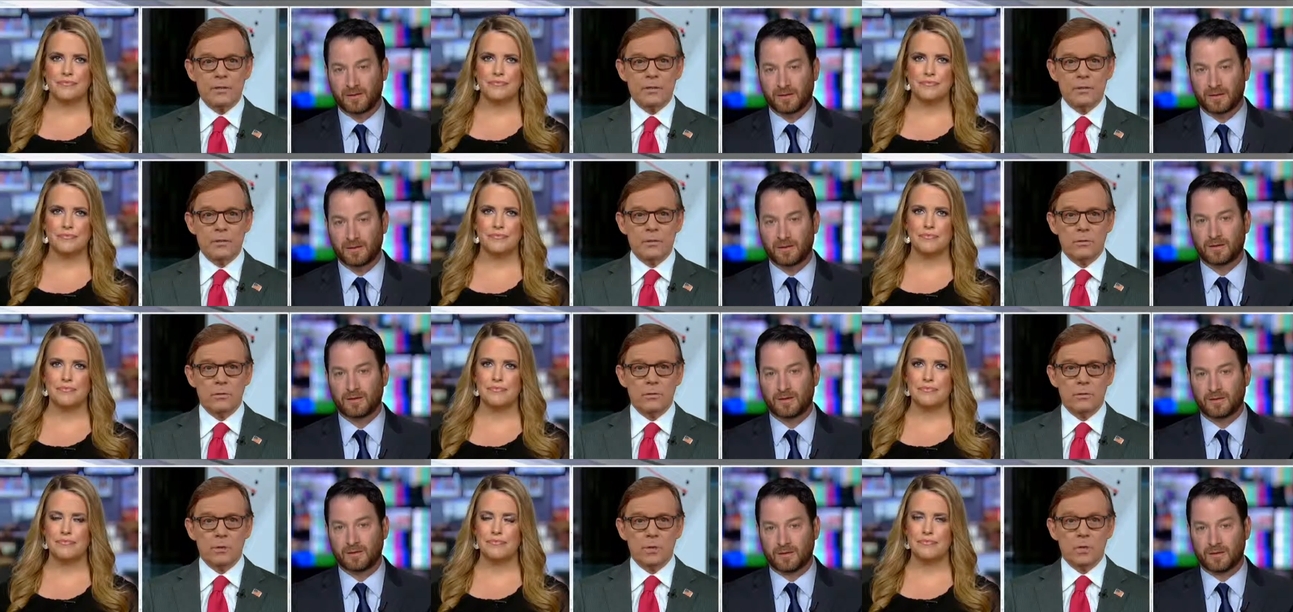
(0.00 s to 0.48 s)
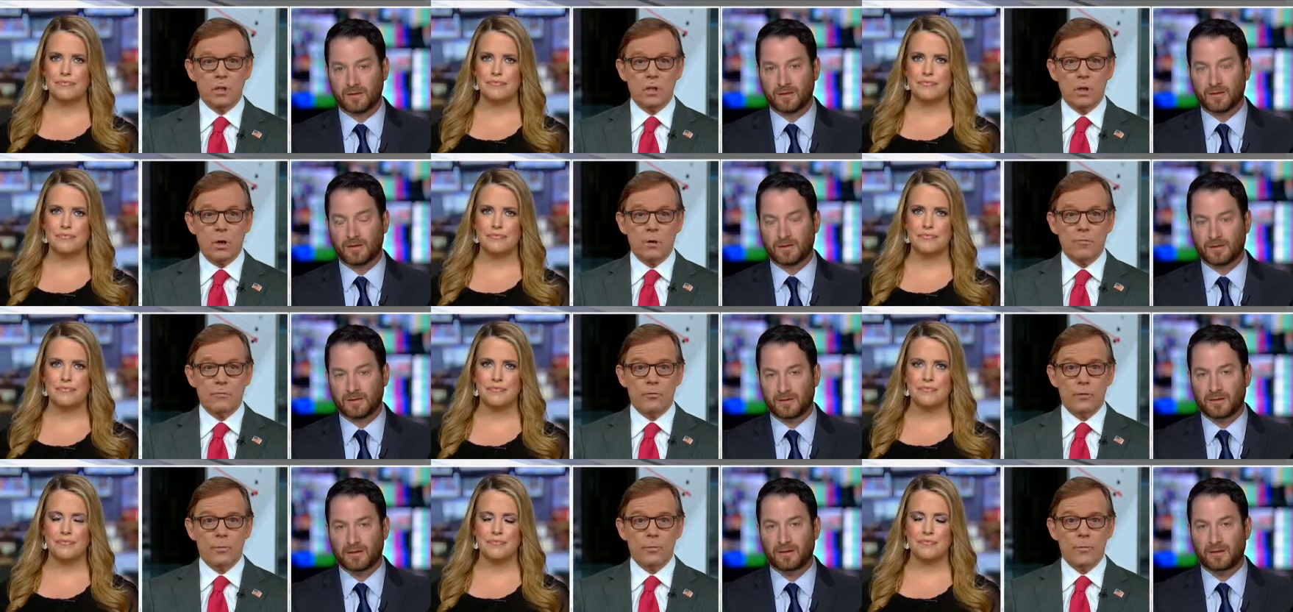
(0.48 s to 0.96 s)
Speaker 1: to uh,
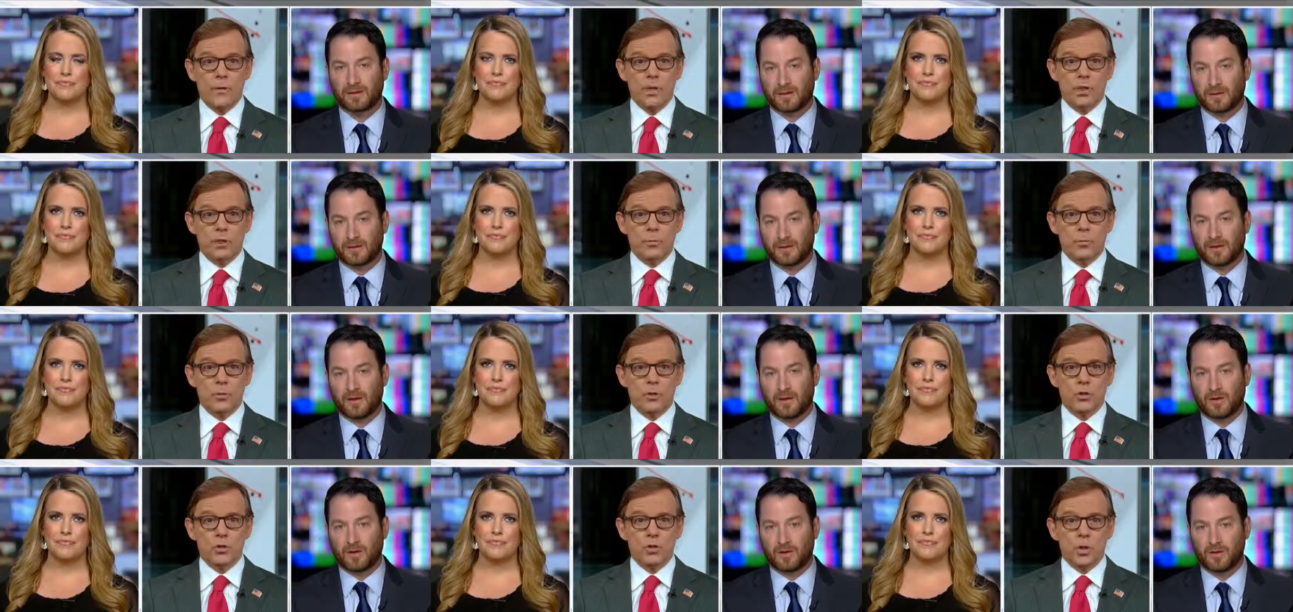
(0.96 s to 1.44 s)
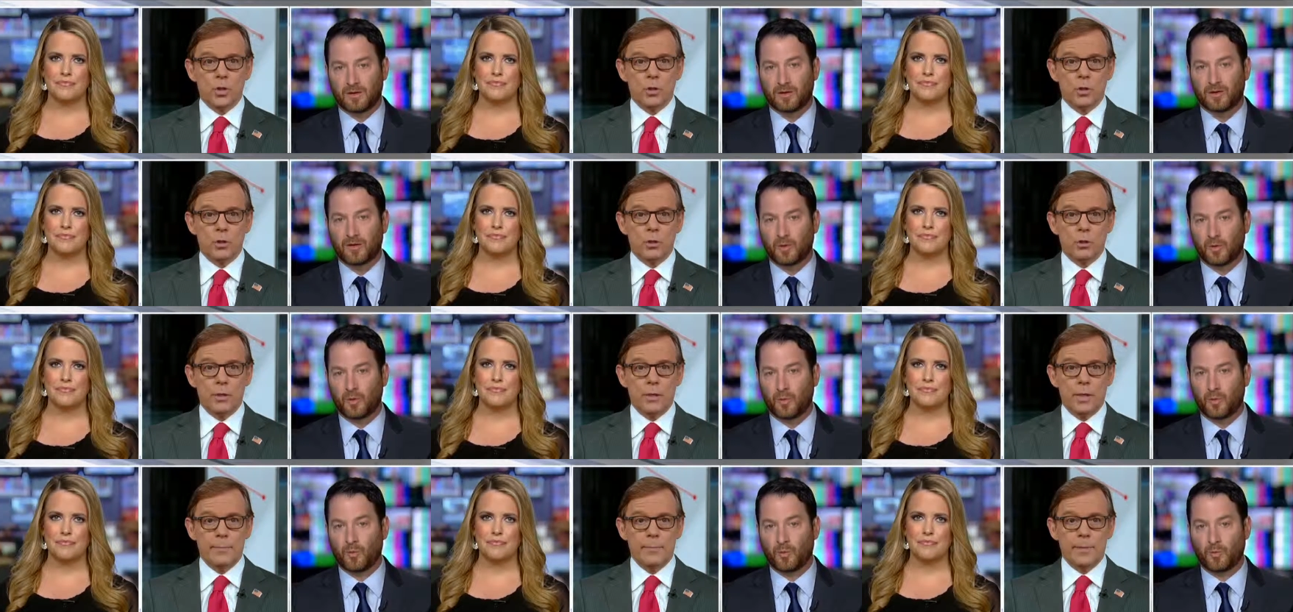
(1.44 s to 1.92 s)
call for impeachment,
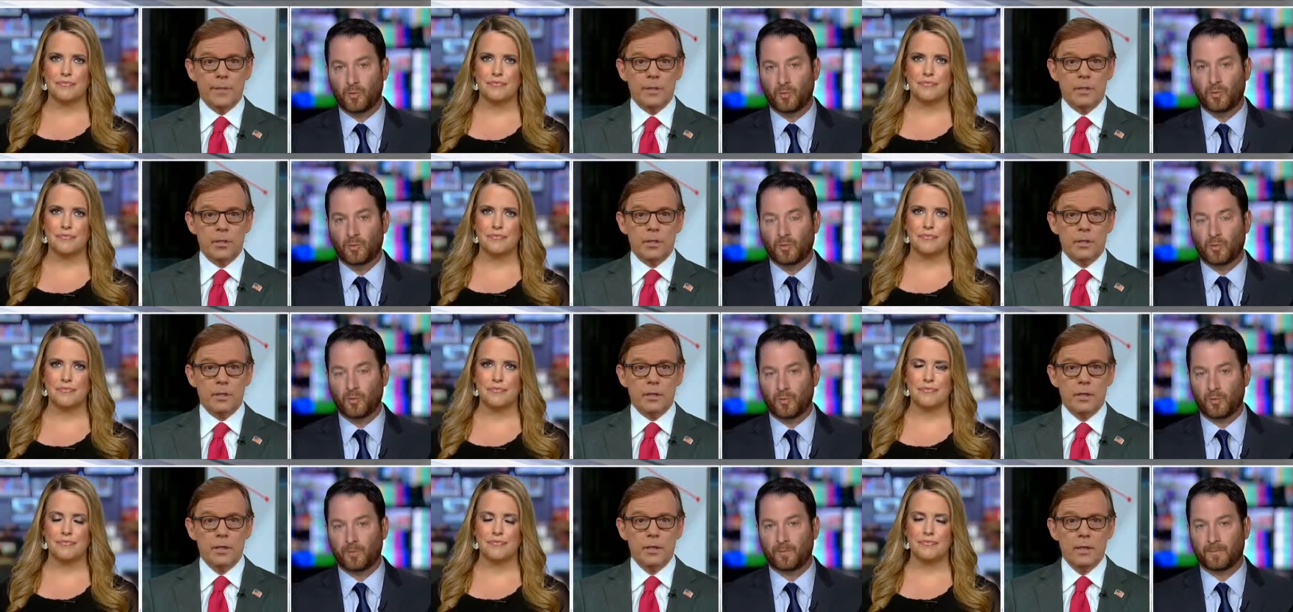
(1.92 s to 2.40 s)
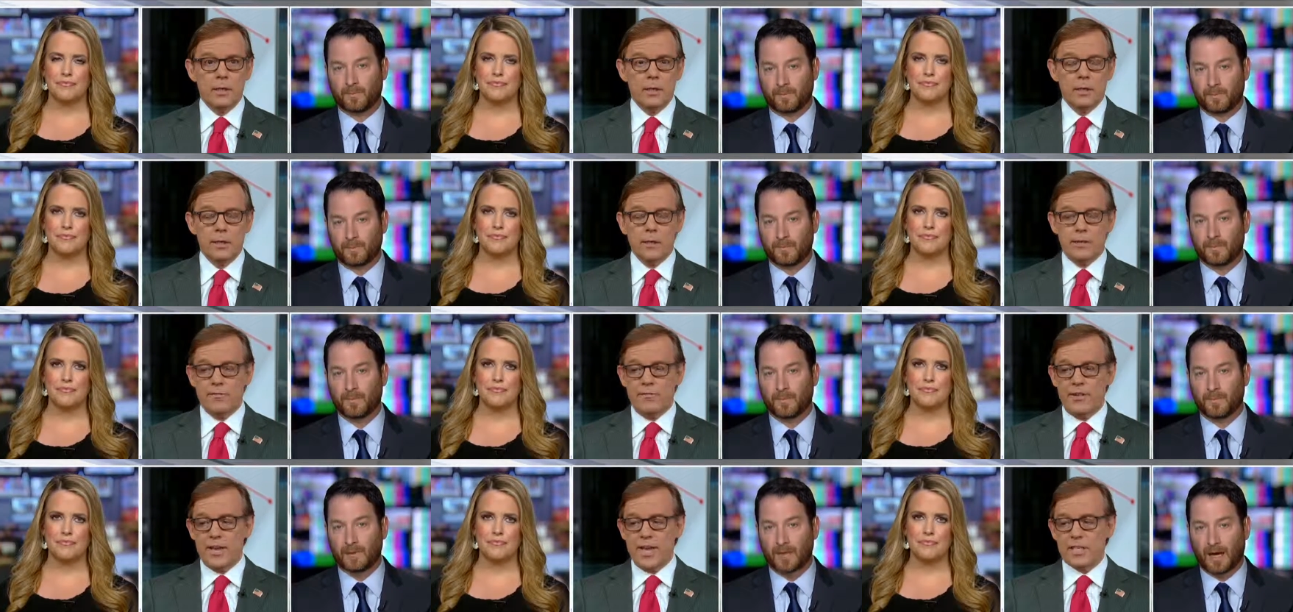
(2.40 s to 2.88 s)
Joel? I mean, look,
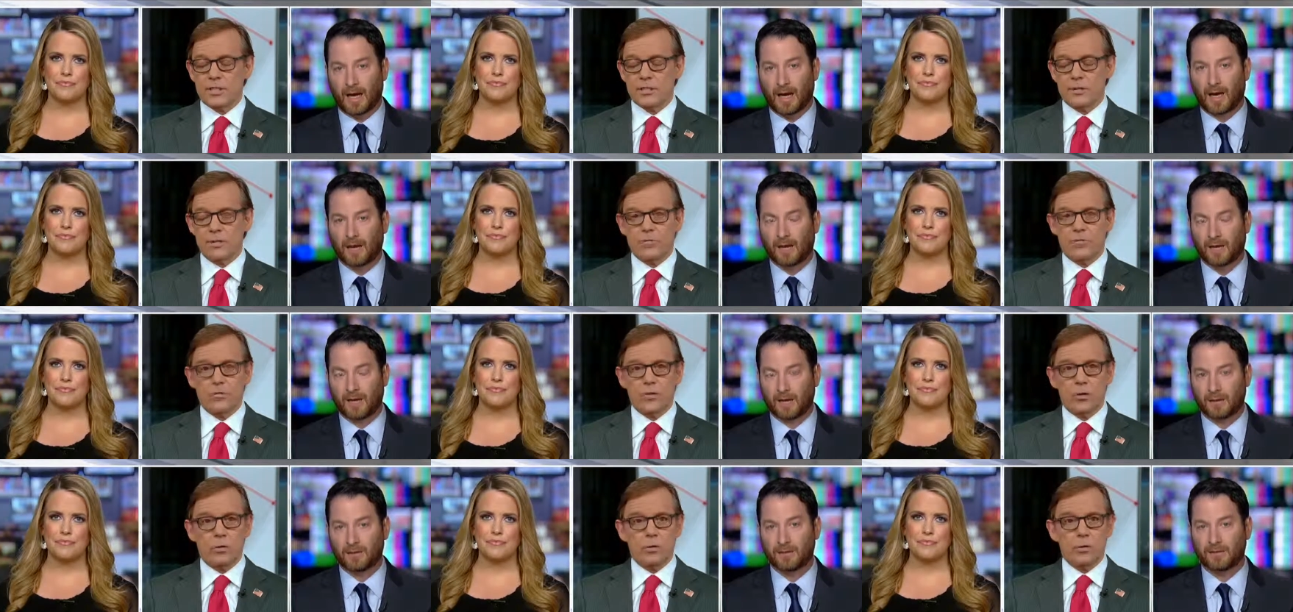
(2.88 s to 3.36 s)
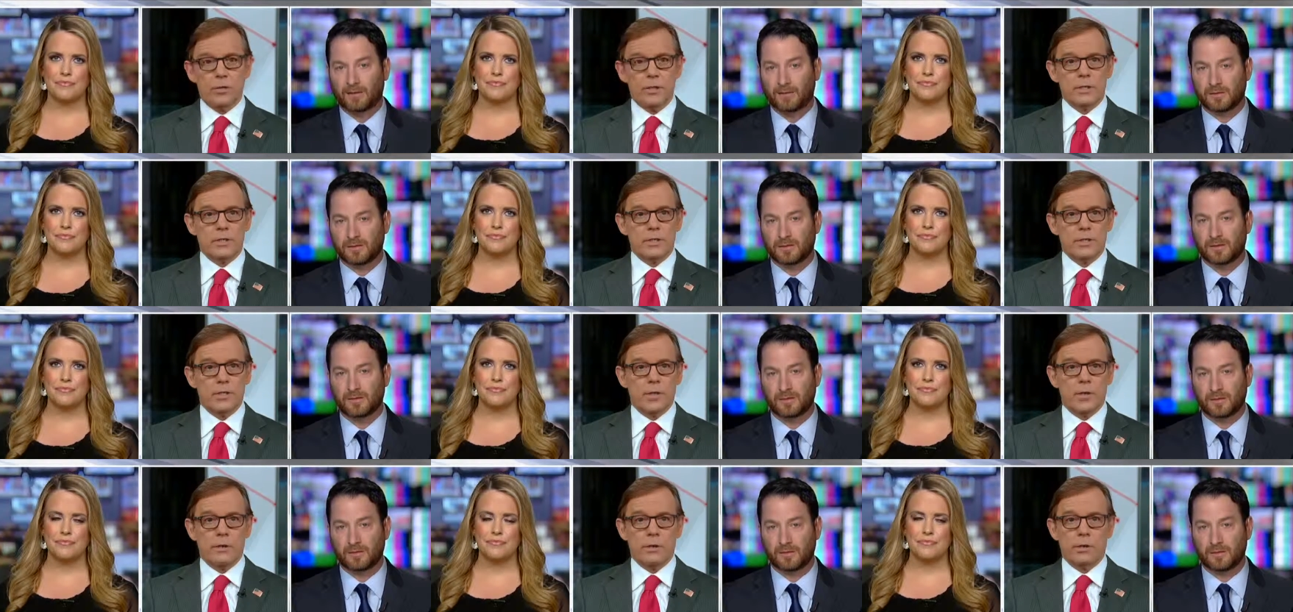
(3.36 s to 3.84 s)
in Fast yeah. and
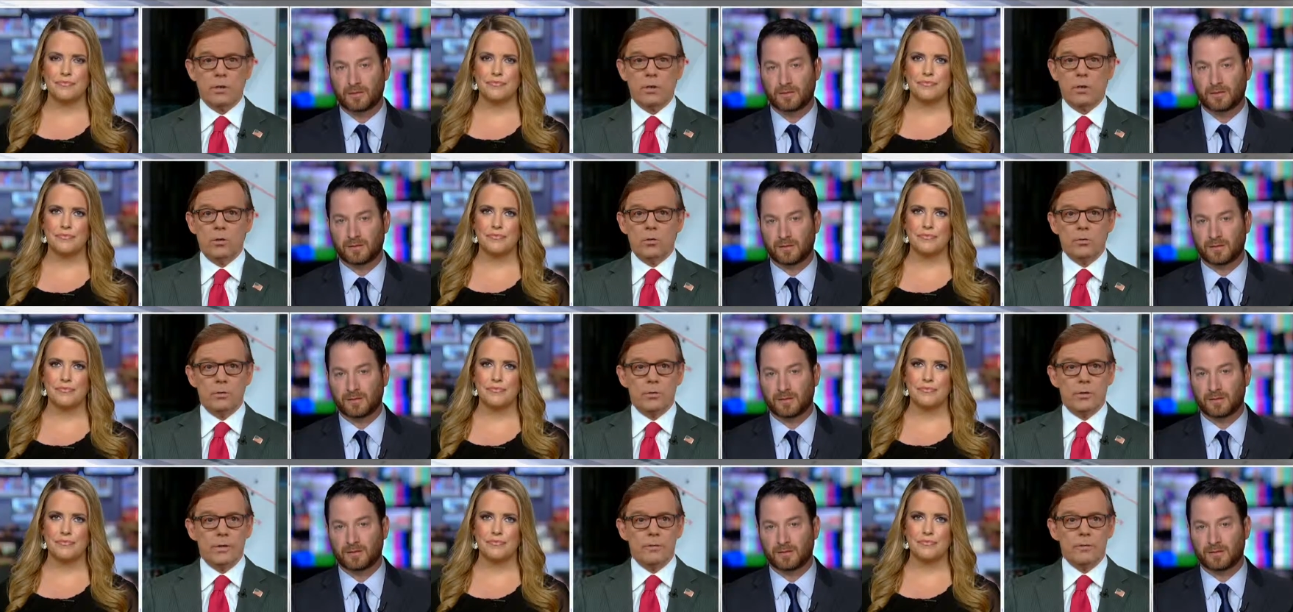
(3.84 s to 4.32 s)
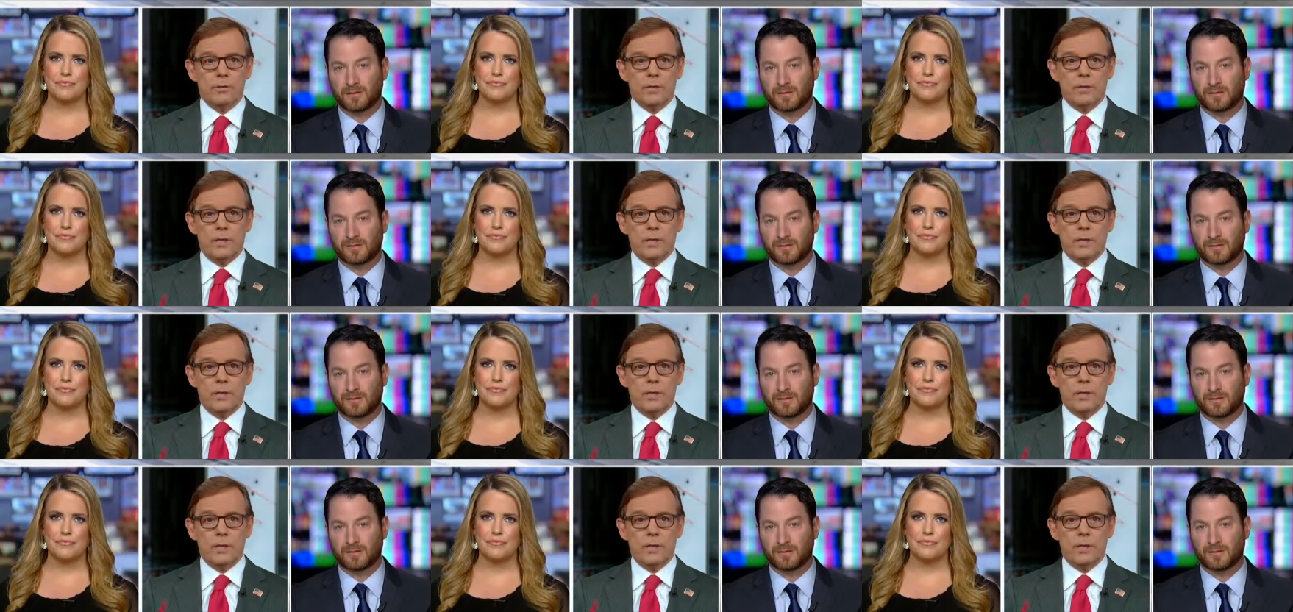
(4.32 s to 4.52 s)
Furious and Eric Holder, he was